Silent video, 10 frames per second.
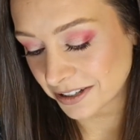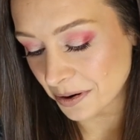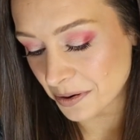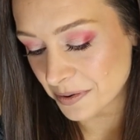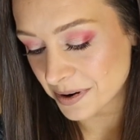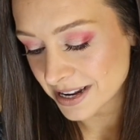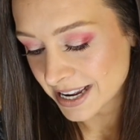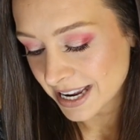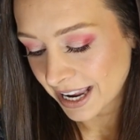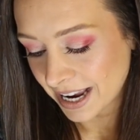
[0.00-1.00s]
So
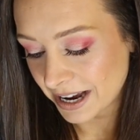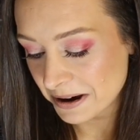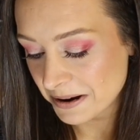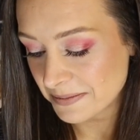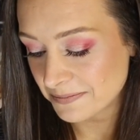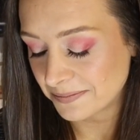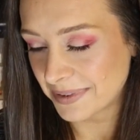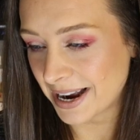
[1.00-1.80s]
Um,